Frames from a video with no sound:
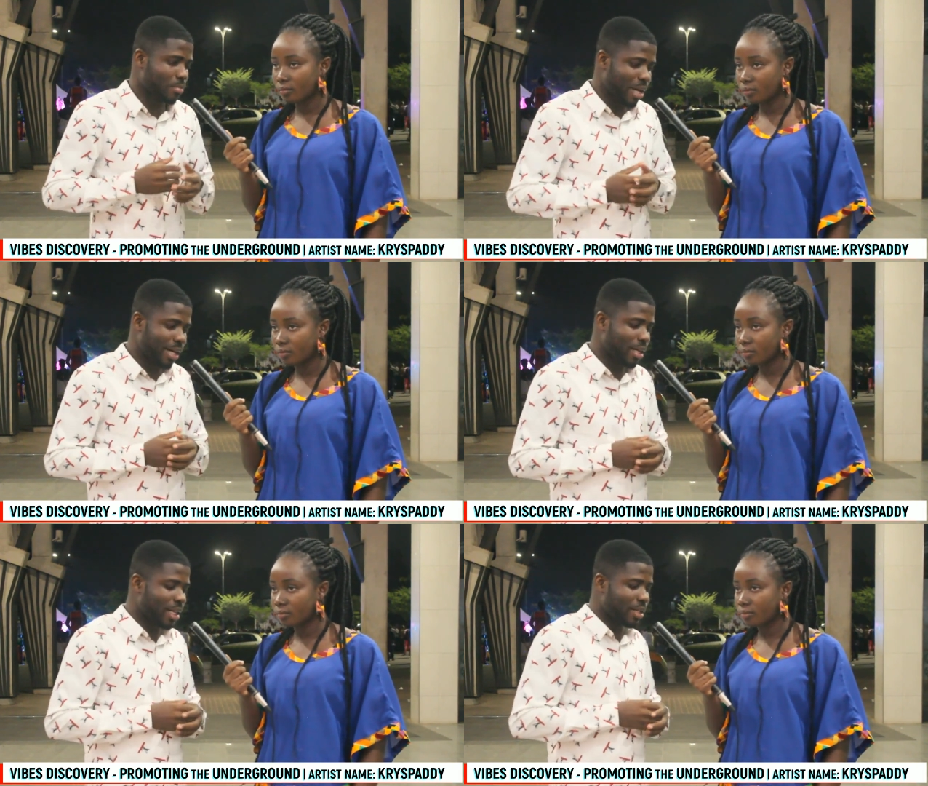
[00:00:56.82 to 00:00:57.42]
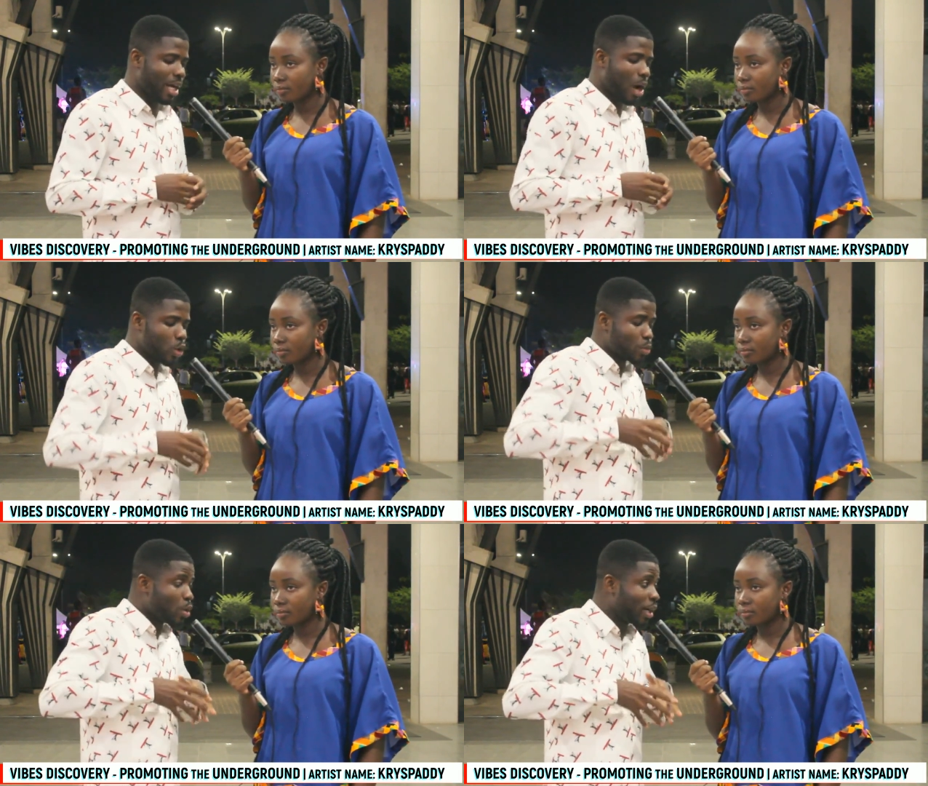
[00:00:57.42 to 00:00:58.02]
Speaker 1: But
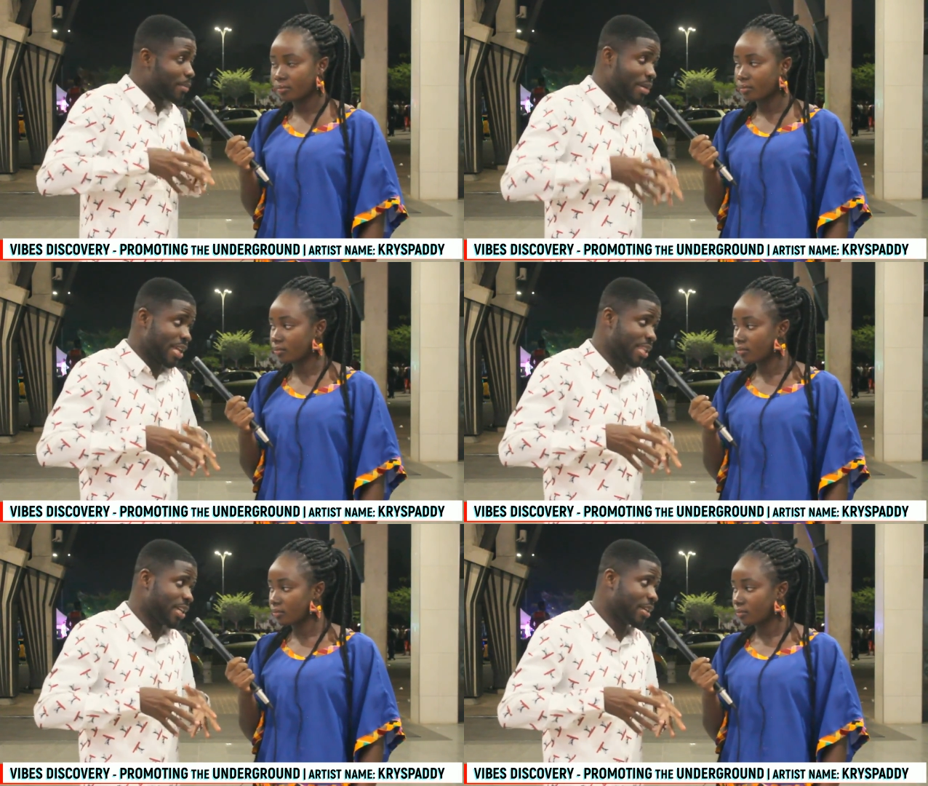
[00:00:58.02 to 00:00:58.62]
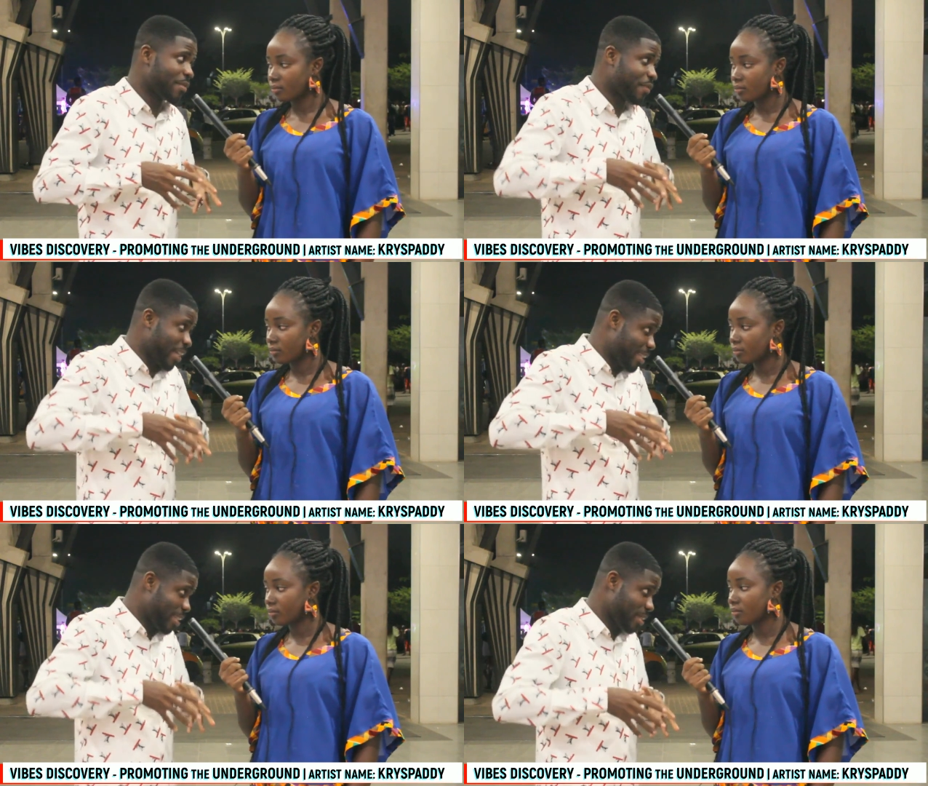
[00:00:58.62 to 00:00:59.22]
I was born and bred in
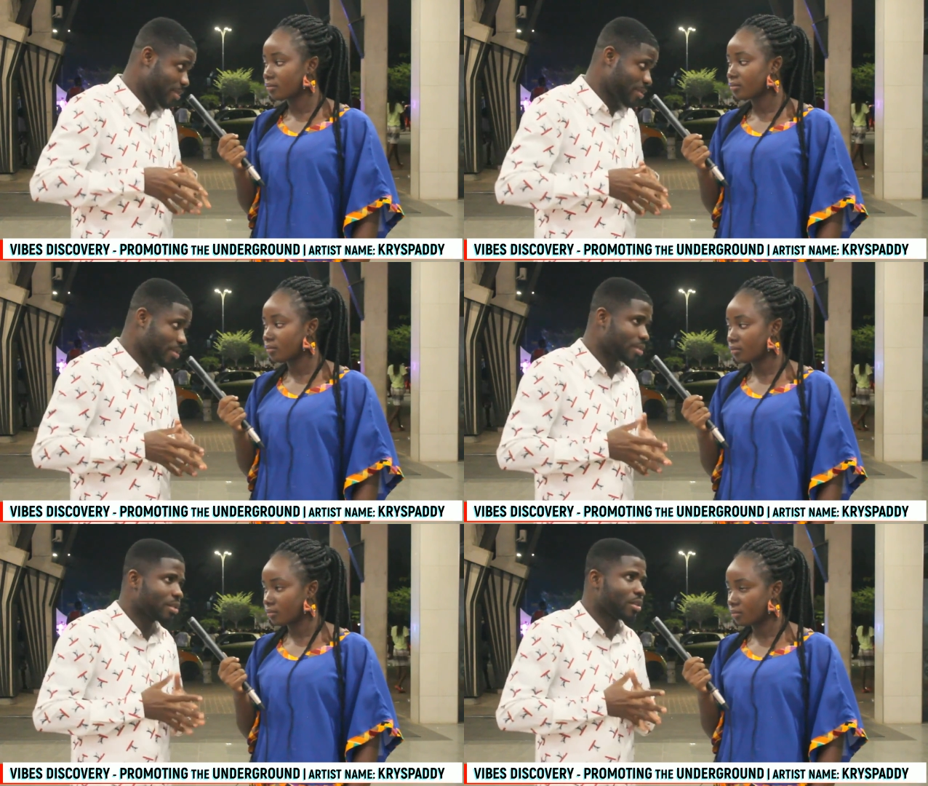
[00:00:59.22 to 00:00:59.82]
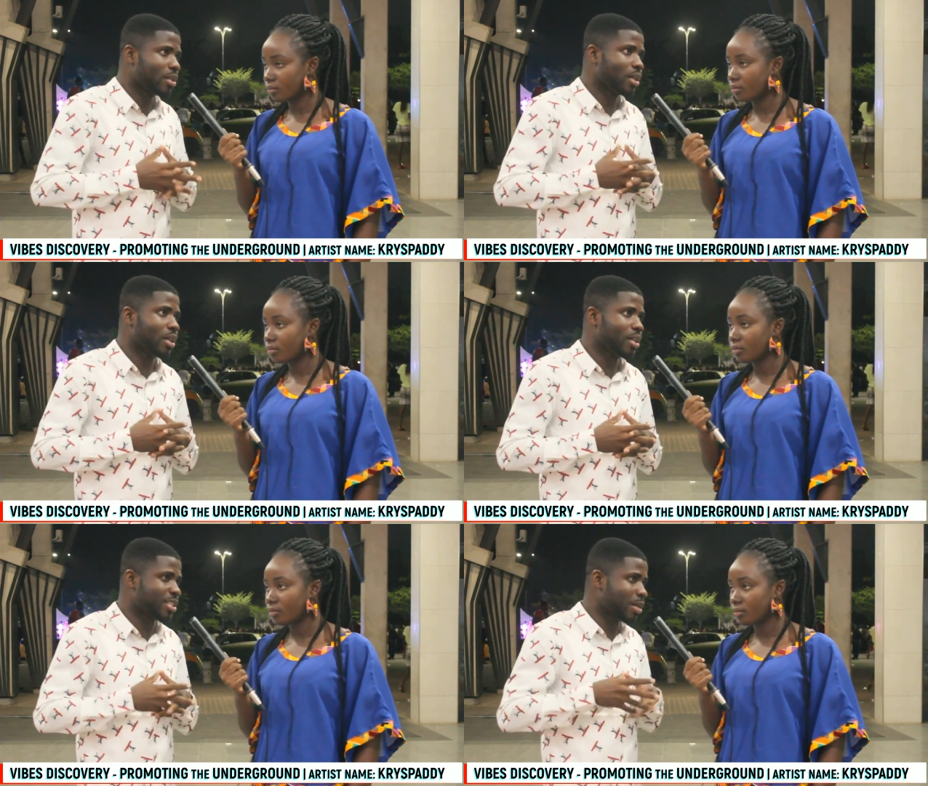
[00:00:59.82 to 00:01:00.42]
Fanti,
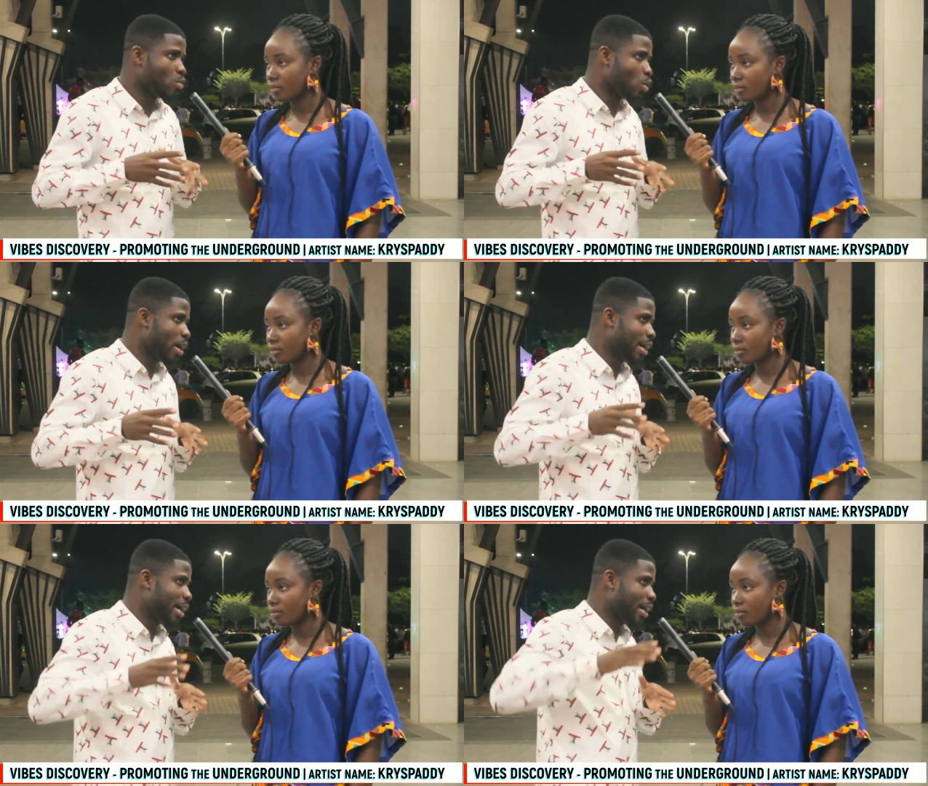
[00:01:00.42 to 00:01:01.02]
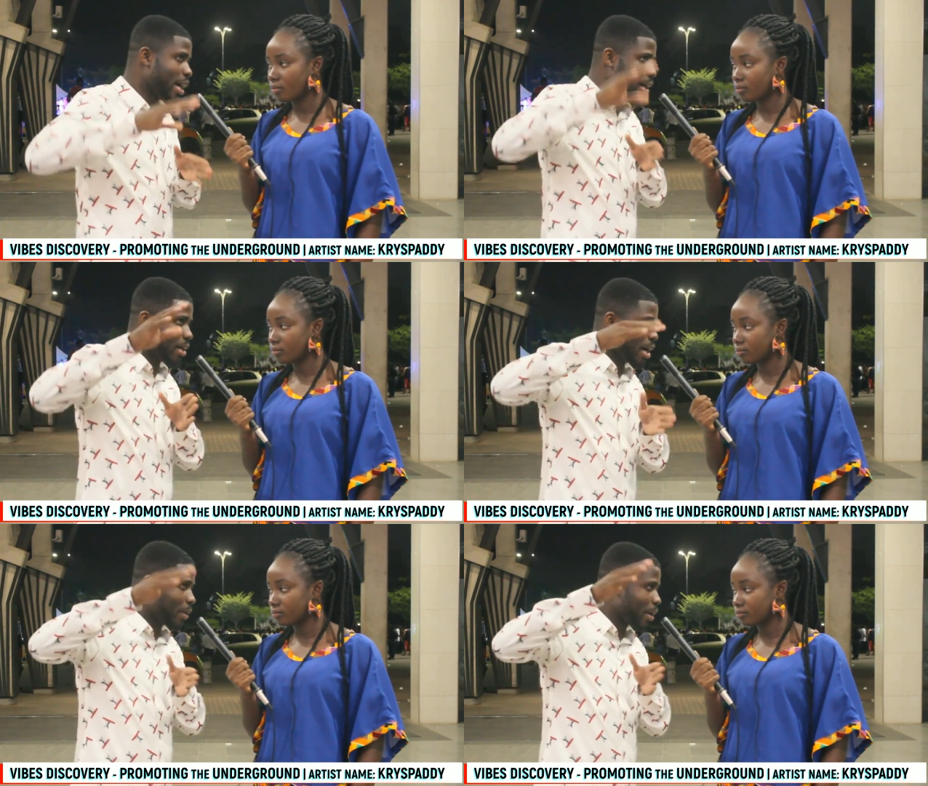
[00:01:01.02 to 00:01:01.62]
uh, somewhere
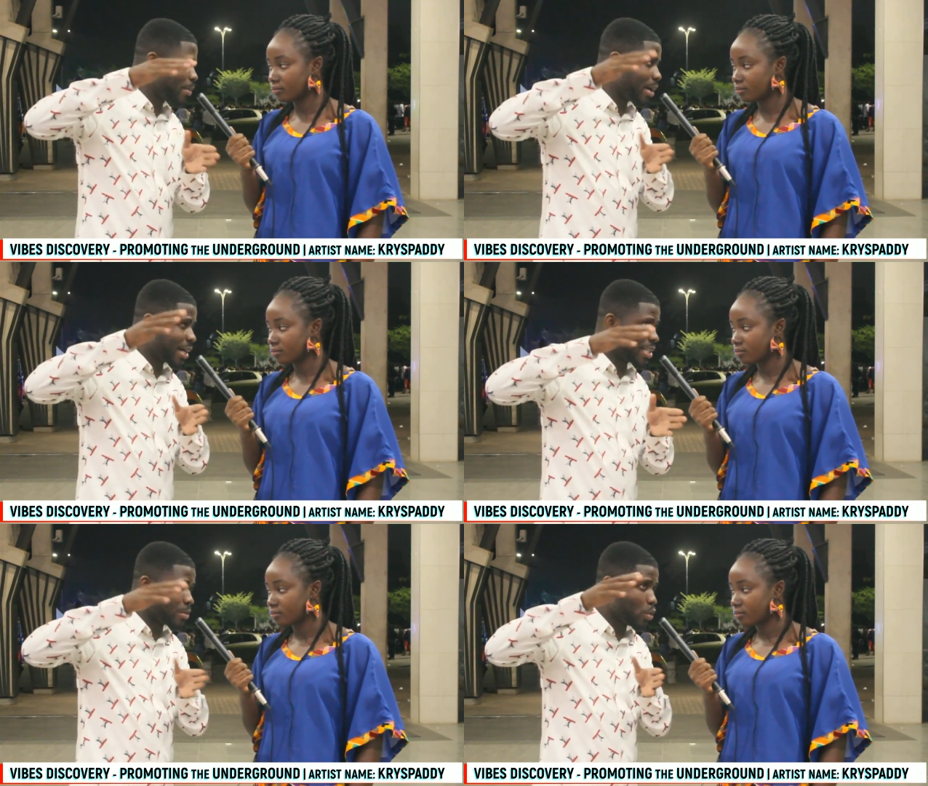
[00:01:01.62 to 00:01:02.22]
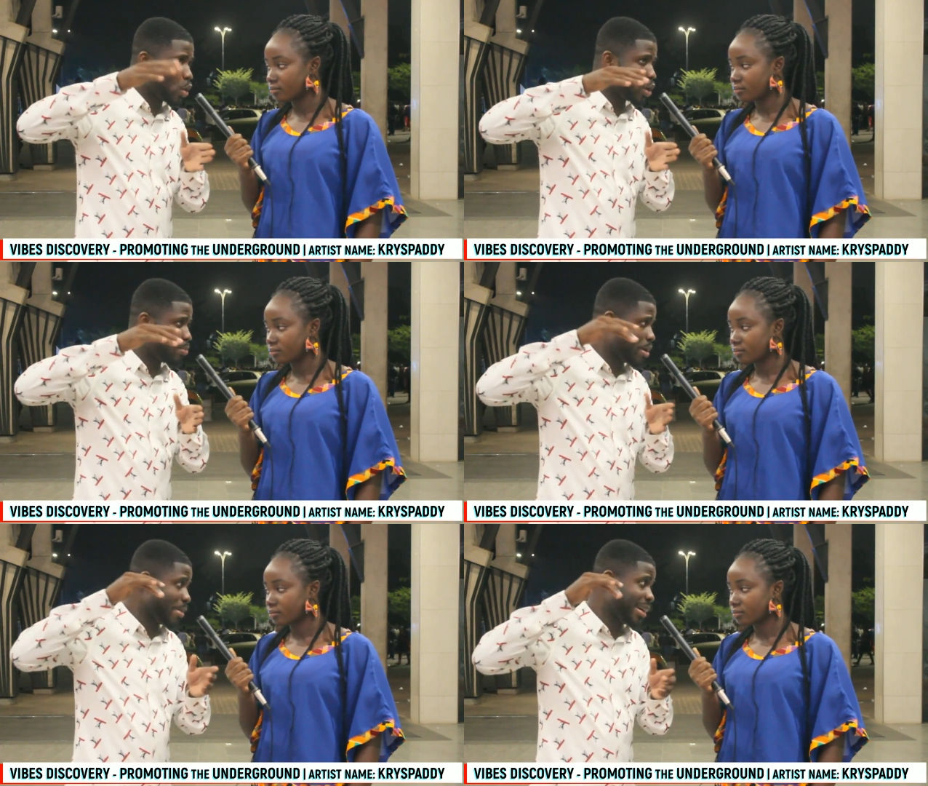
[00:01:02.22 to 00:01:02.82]
around Mankesim
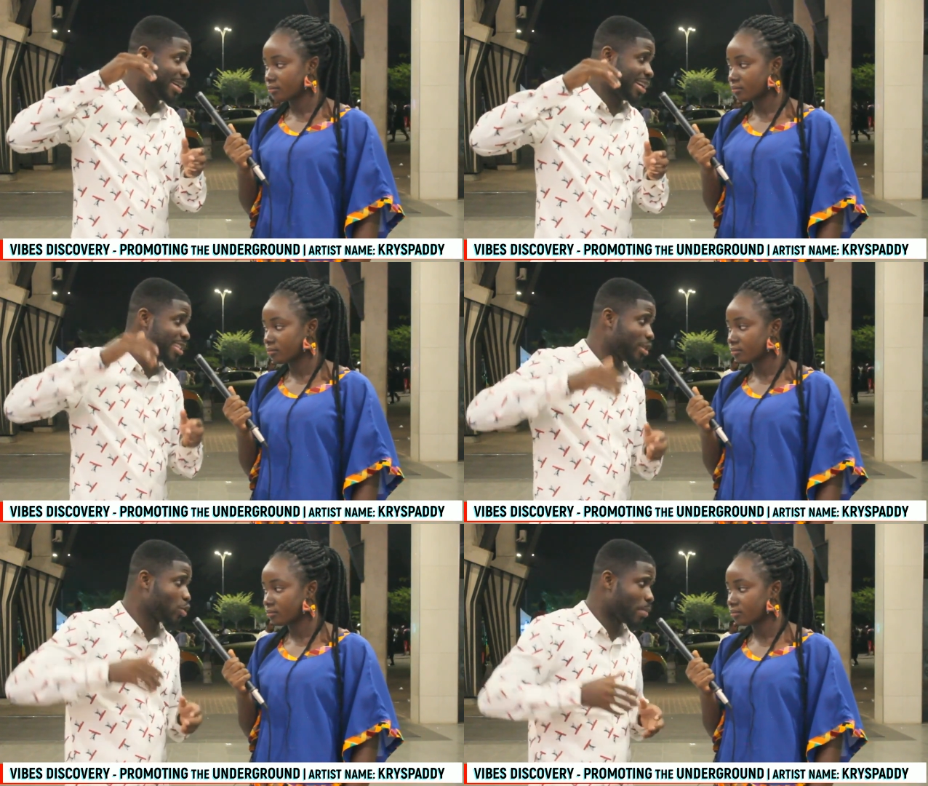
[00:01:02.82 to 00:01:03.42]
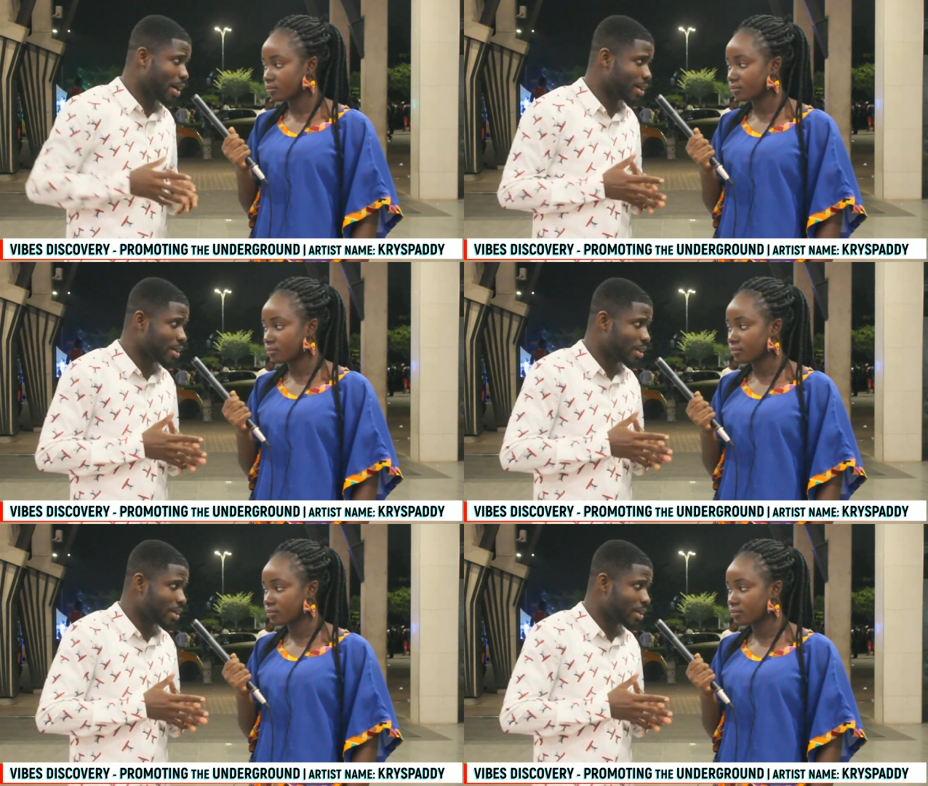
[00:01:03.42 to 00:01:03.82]
called Bremen Esikuma.